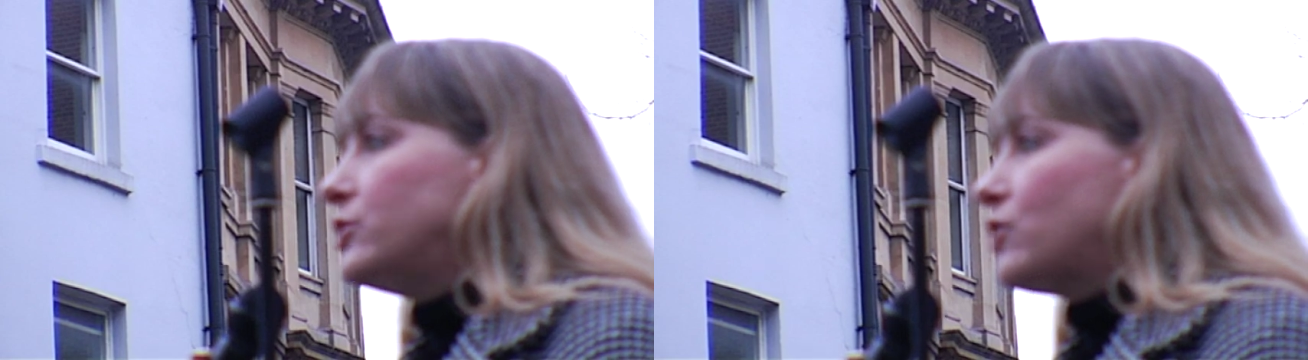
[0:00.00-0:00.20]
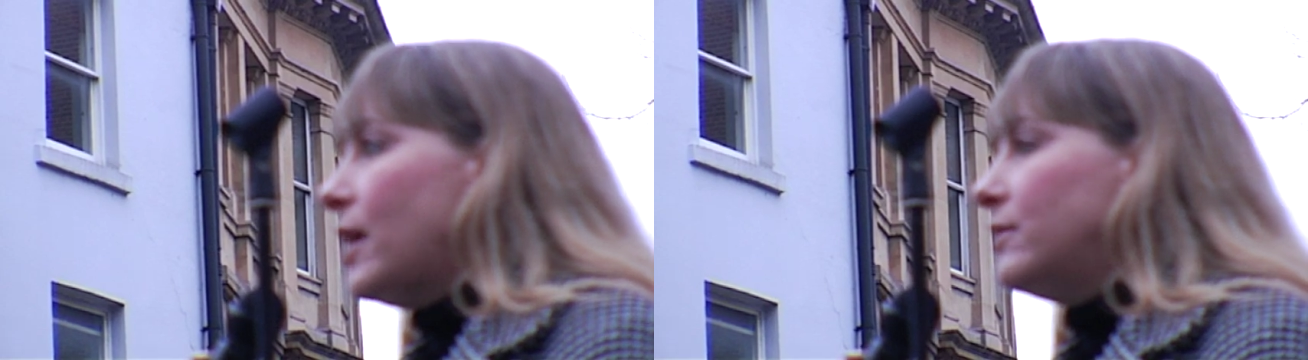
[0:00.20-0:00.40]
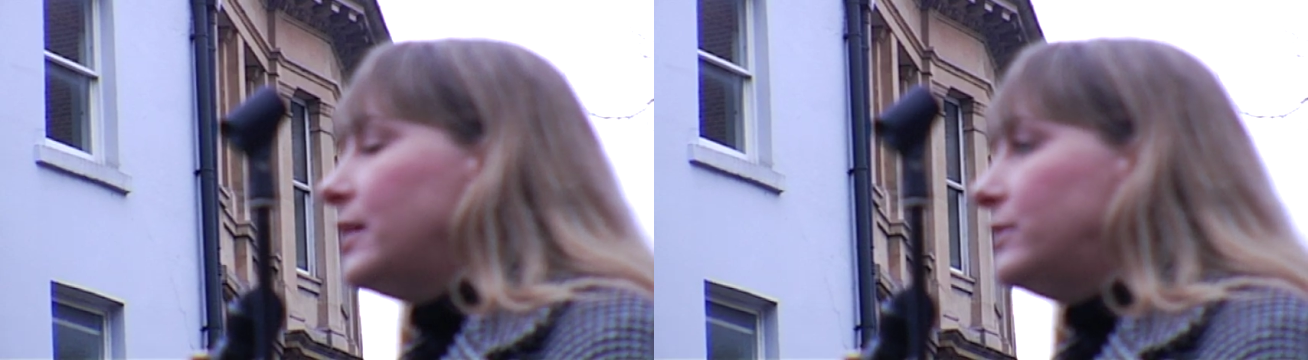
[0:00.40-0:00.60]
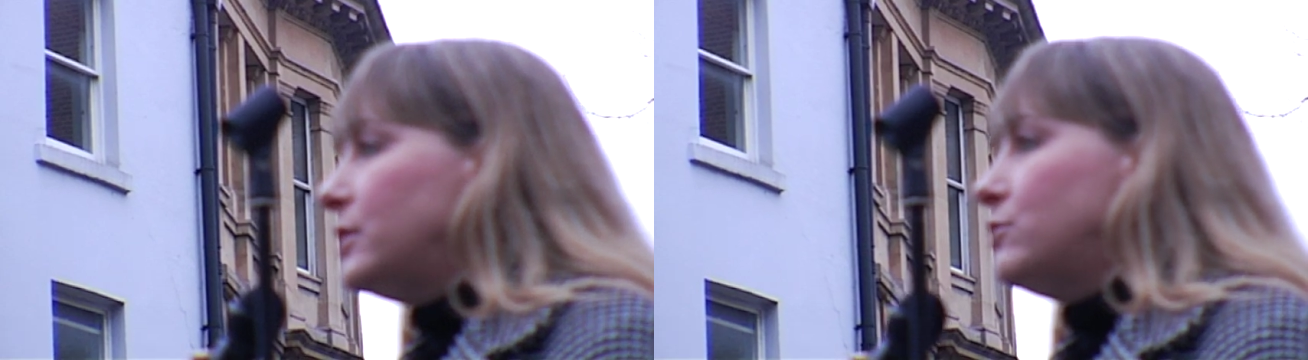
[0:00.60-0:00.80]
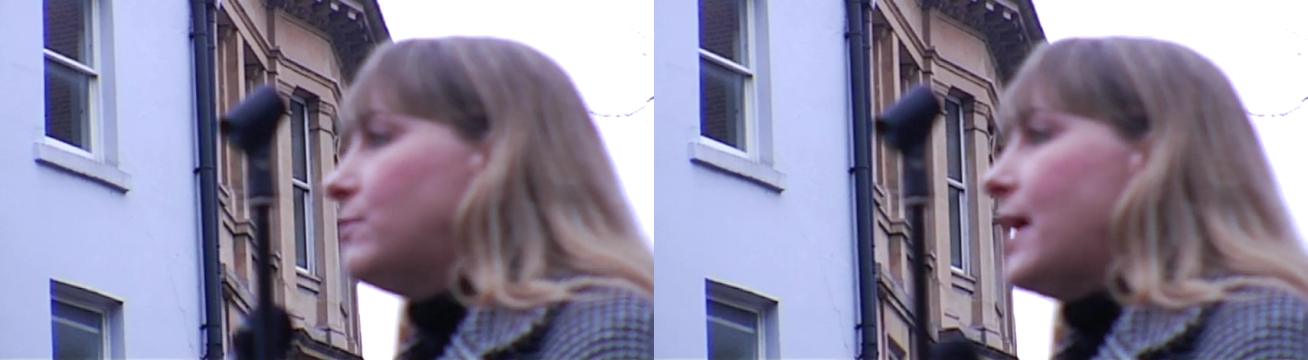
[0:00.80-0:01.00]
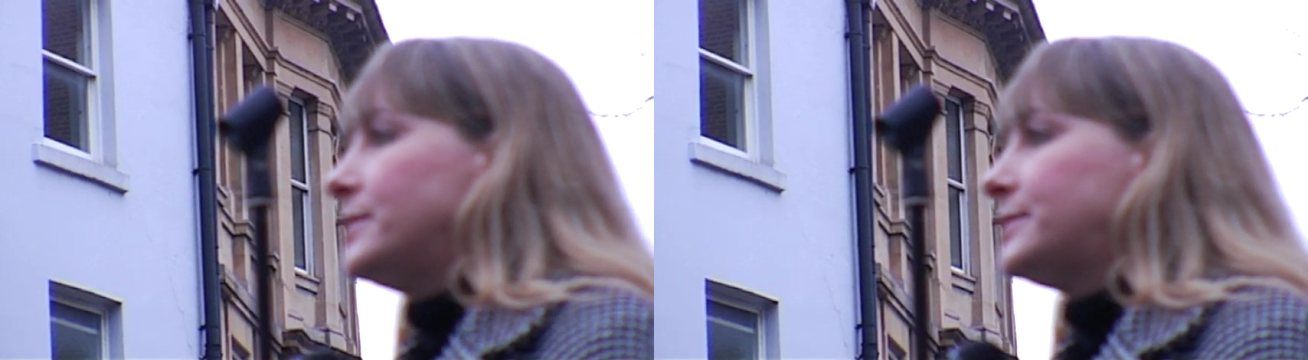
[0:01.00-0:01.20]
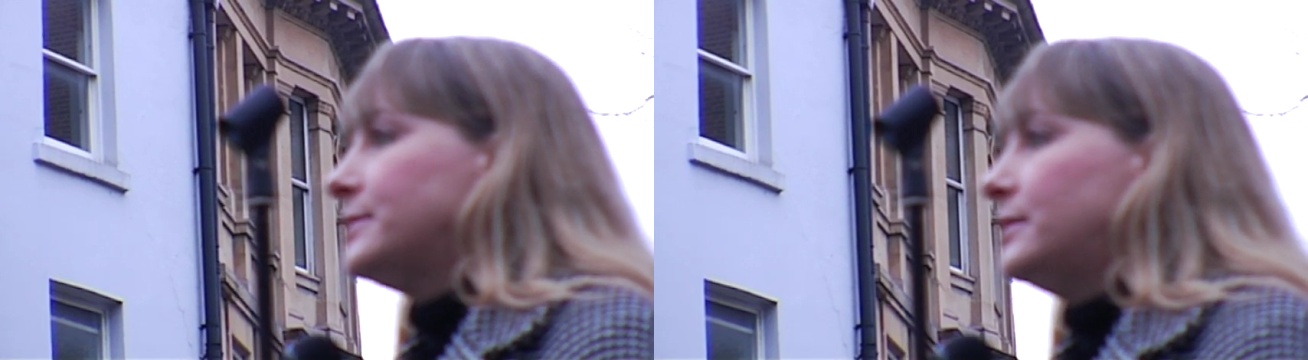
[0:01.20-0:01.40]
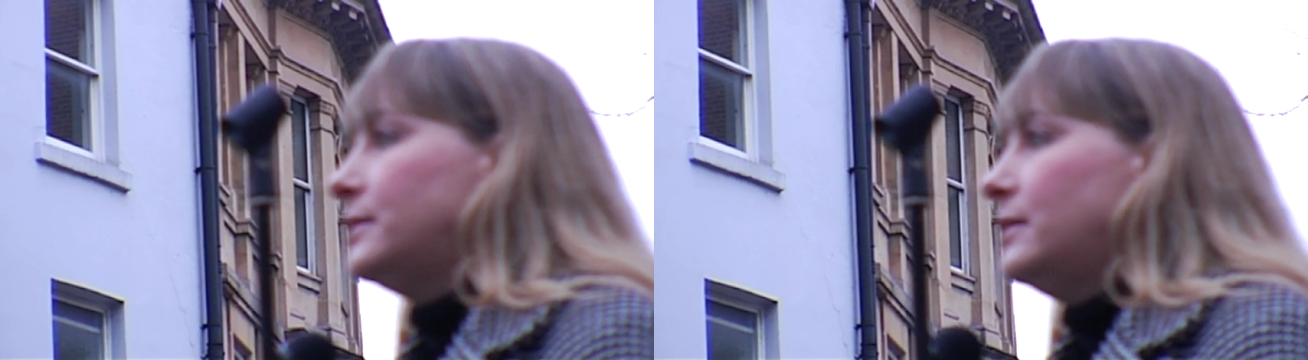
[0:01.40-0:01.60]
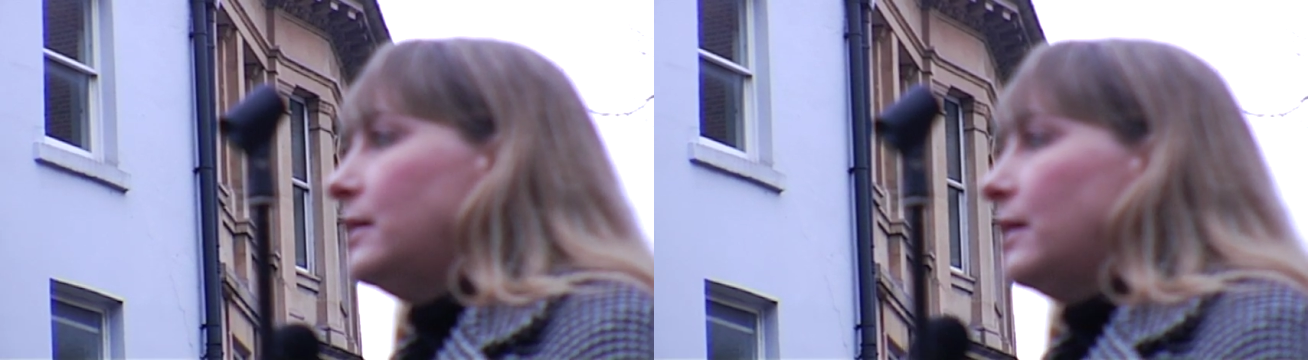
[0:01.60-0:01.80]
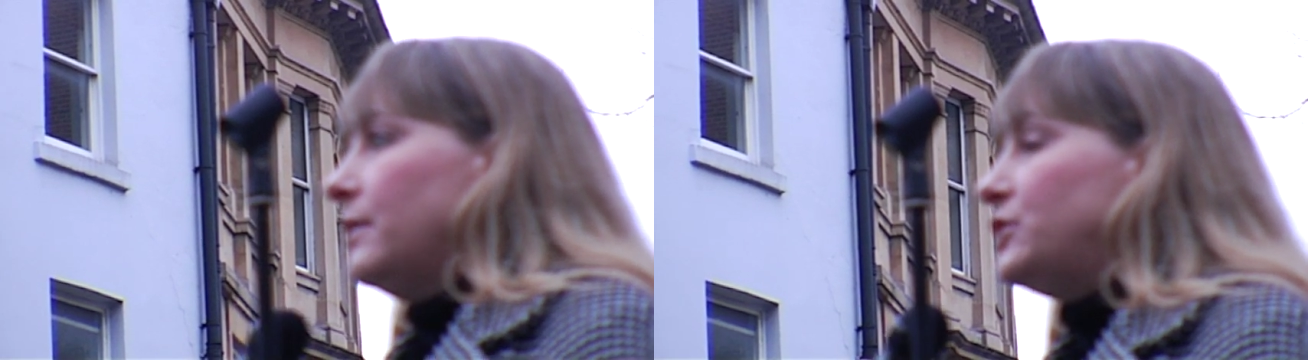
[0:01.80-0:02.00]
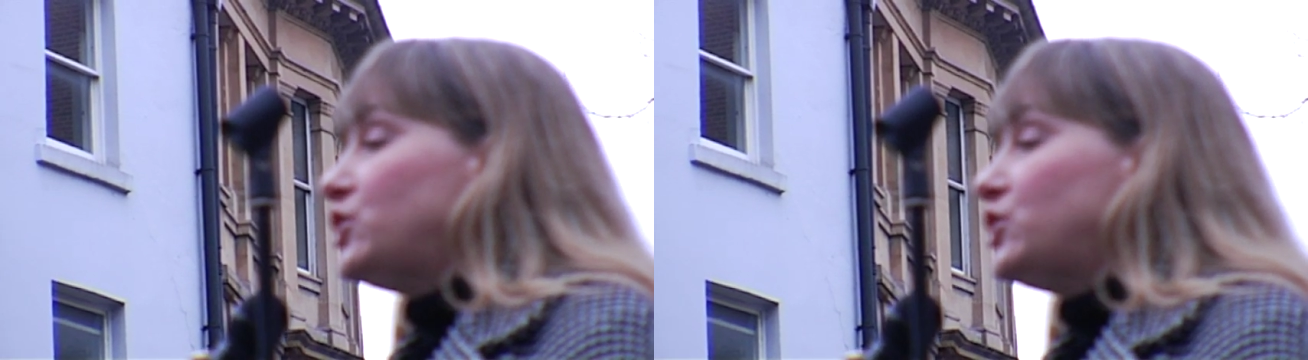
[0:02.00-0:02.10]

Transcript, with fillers: on trial in the US, the